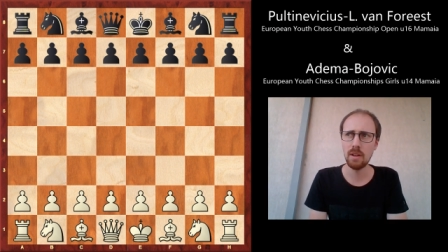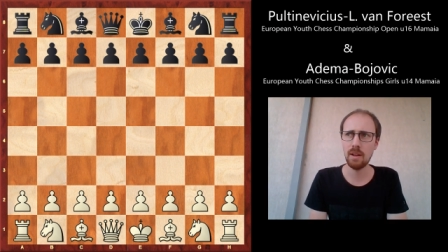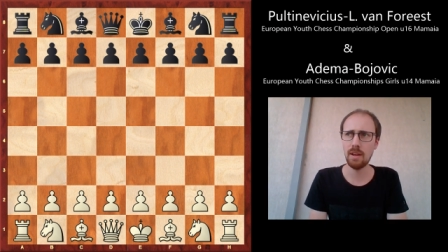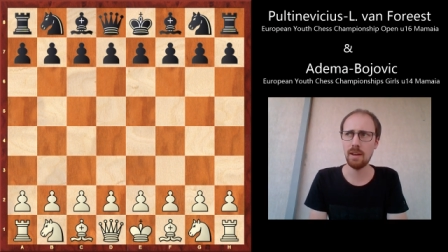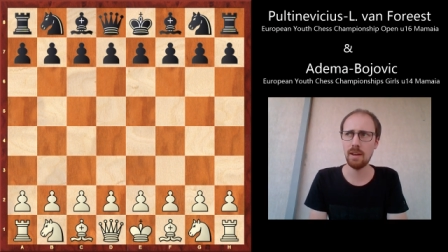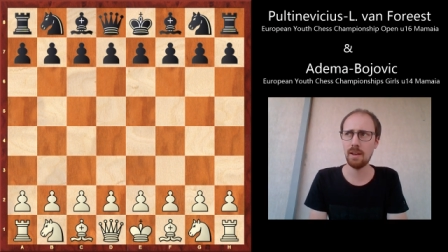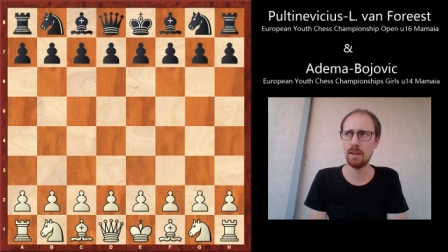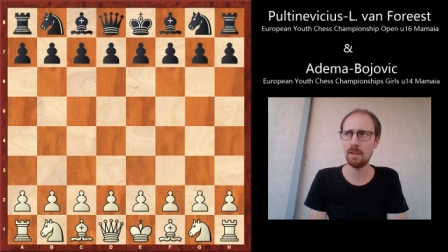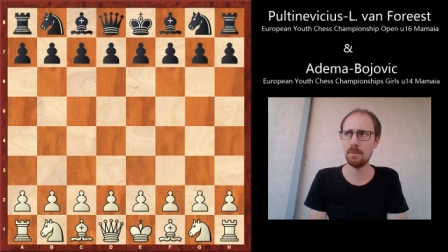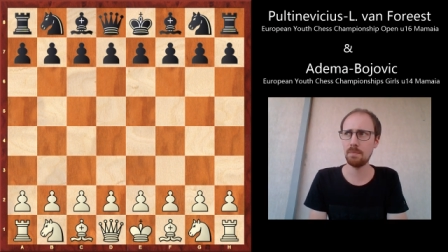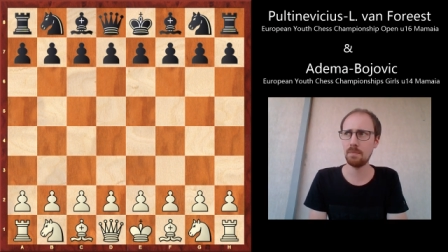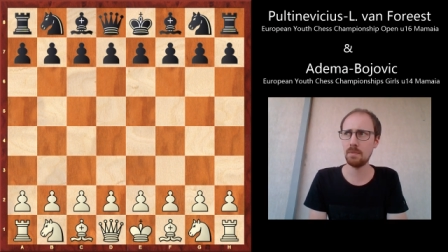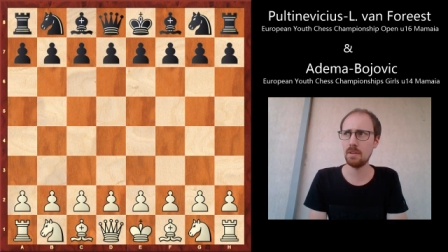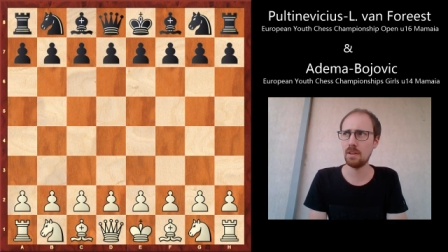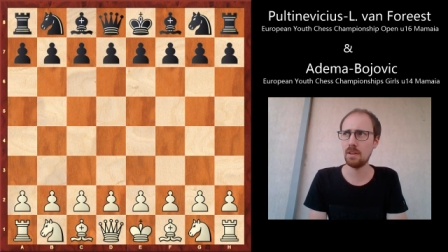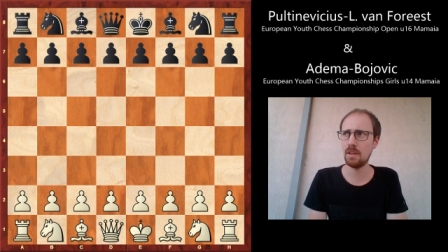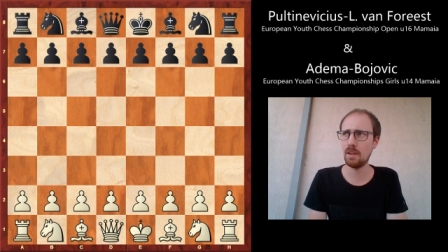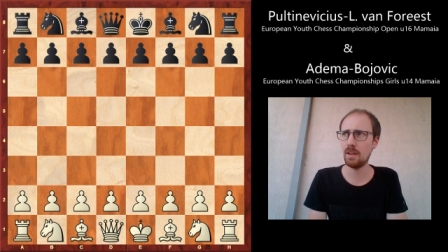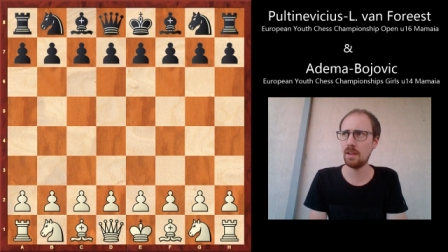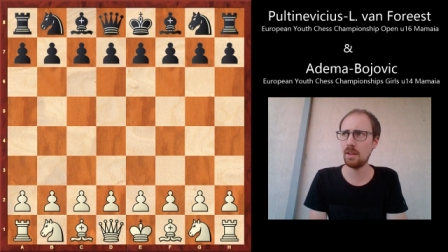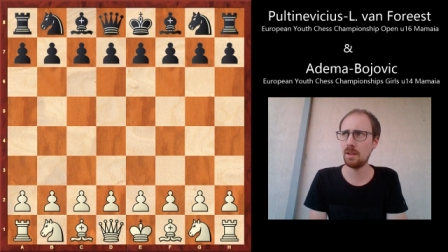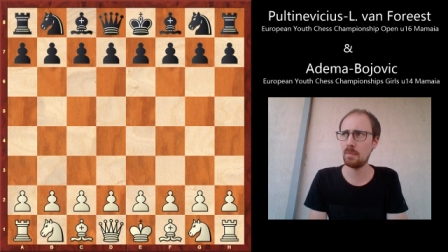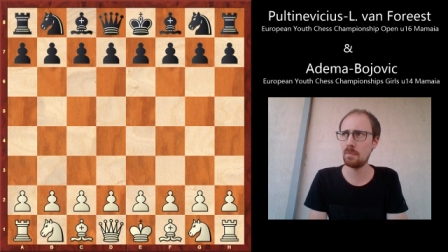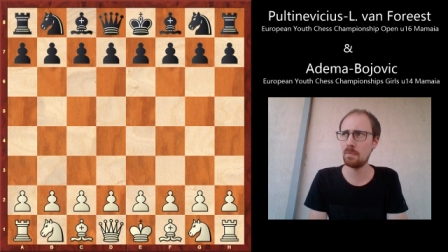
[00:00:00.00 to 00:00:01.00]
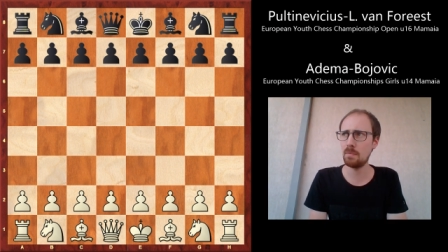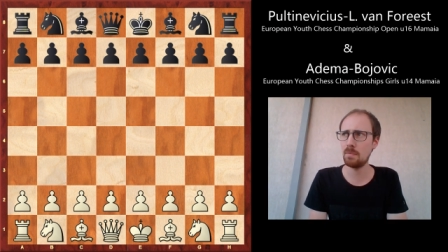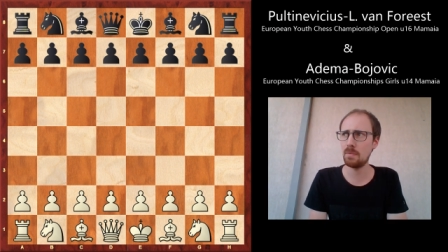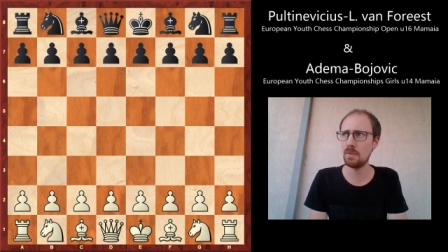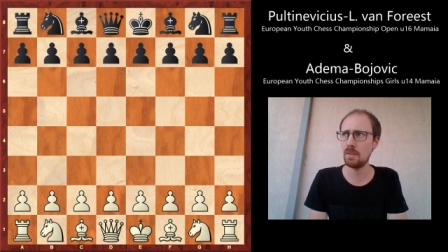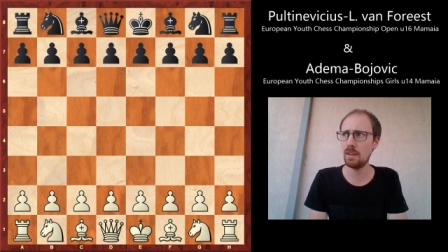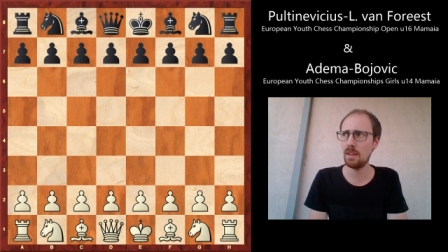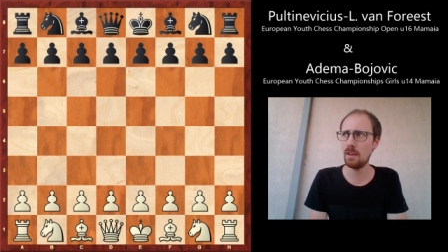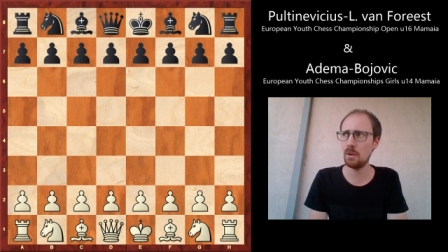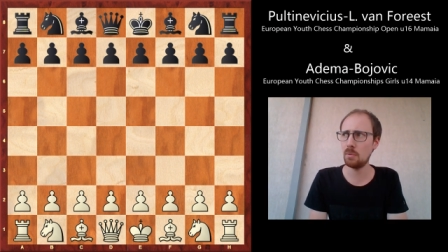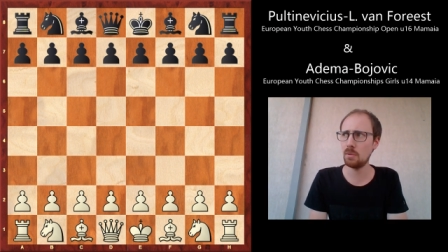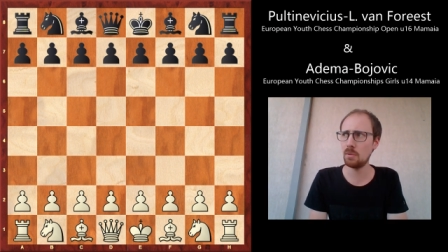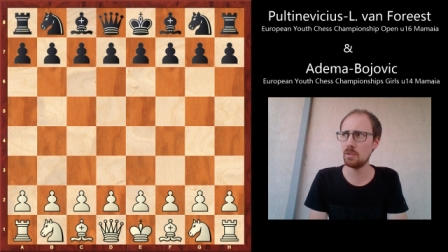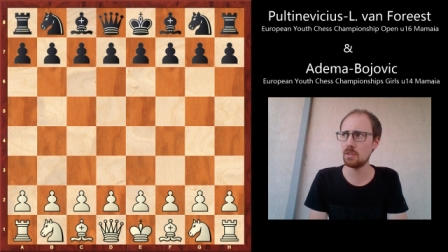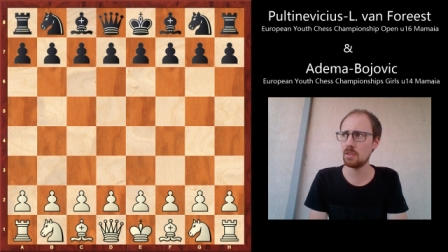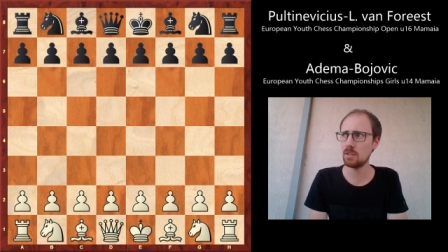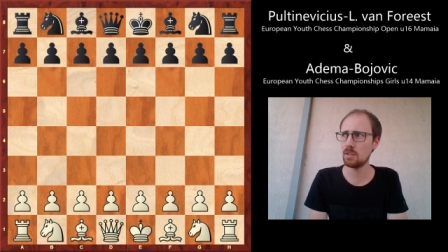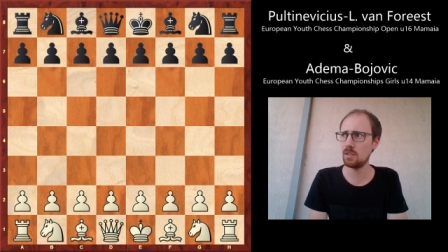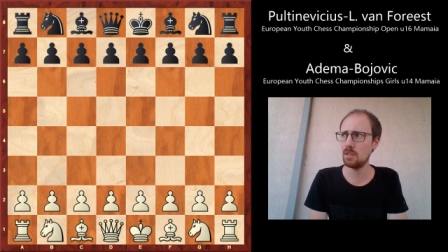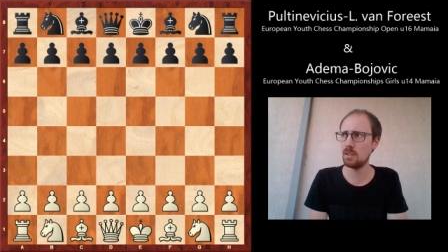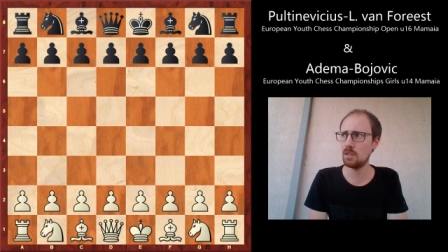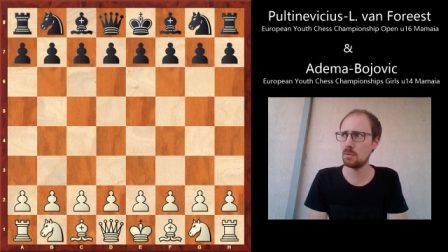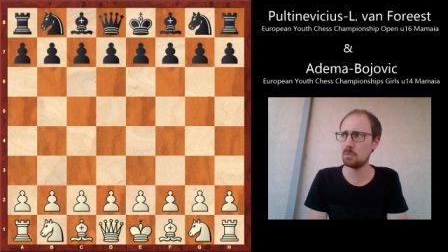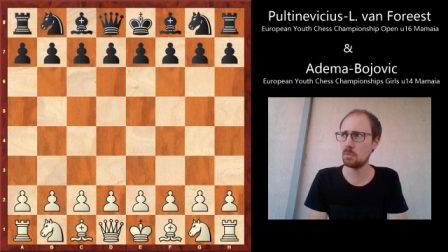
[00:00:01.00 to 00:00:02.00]
and um, it was
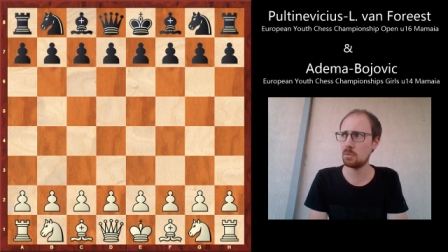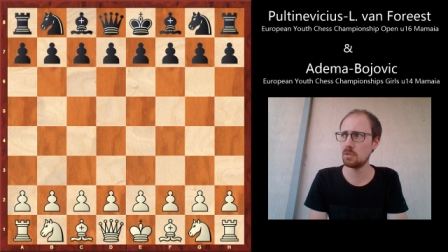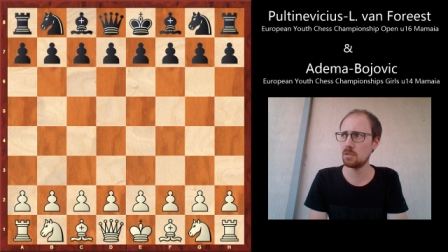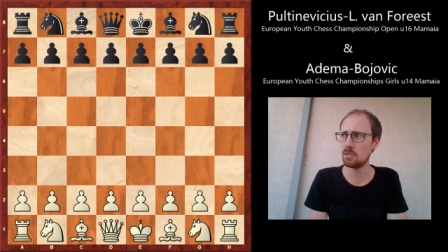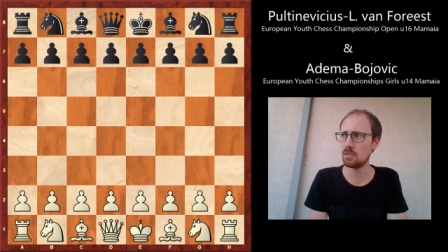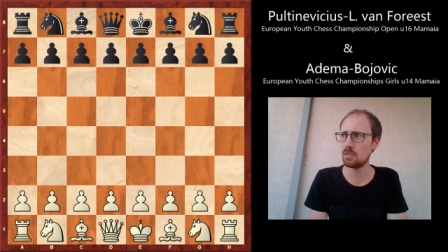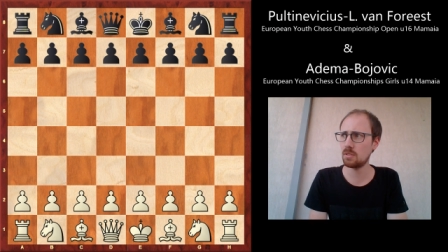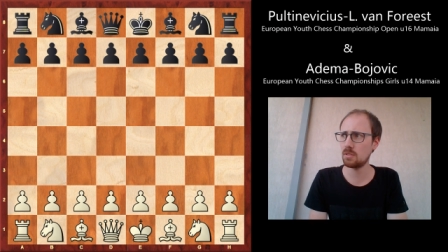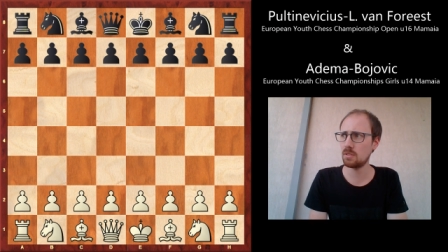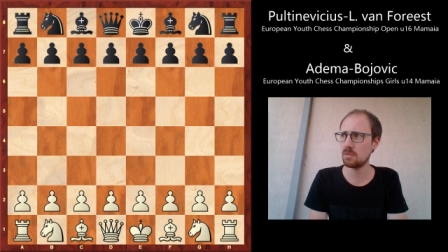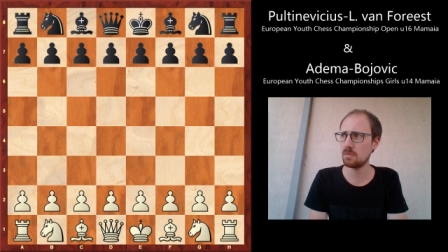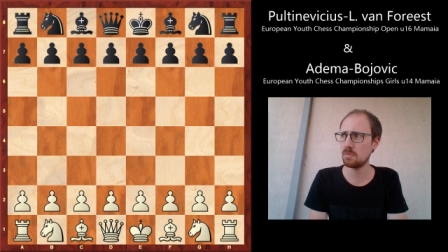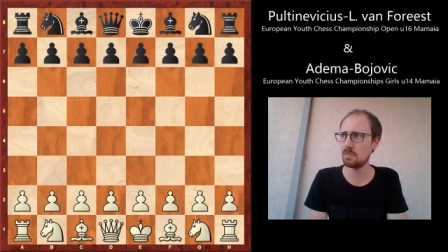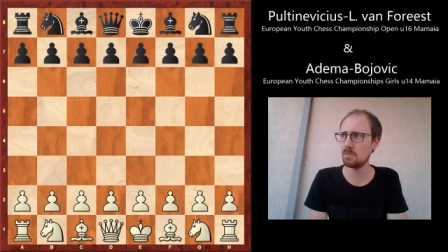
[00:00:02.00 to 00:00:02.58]
it was